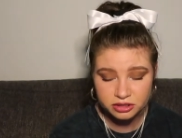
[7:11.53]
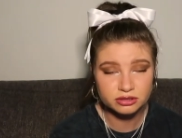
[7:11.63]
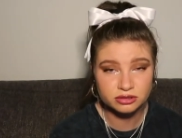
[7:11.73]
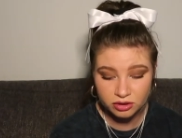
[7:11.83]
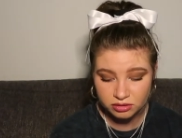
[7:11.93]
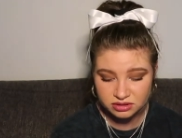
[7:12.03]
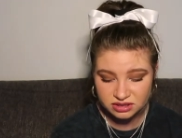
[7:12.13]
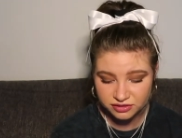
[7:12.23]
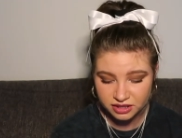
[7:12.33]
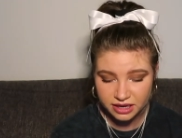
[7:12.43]
your toes
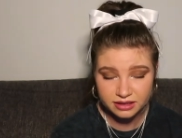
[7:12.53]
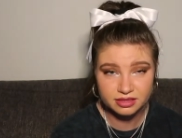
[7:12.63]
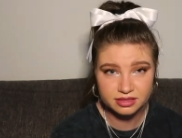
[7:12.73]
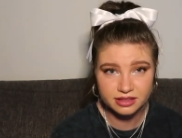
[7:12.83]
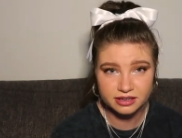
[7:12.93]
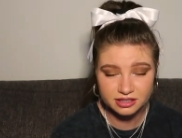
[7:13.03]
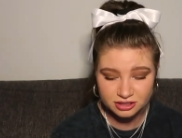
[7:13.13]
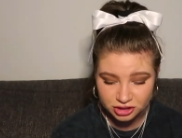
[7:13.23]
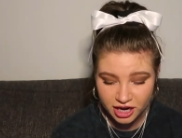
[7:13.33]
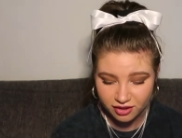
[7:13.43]
feel like they're in
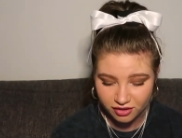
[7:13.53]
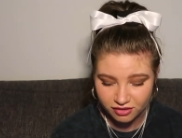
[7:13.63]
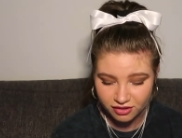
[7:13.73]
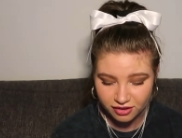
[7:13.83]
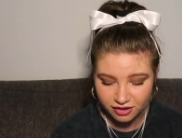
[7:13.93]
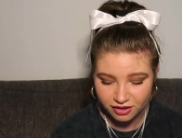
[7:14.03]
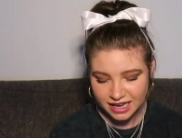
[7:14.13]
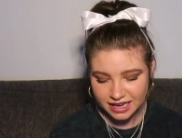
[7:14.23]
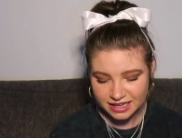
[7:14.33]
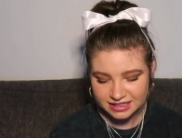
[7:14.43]
jail.
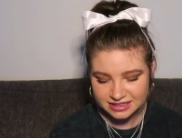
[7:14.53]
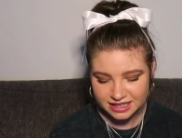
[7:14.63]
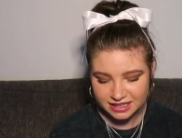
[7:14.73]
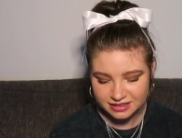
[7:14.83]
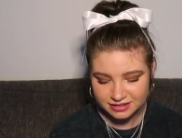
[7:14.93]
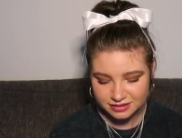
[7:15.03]
And he said,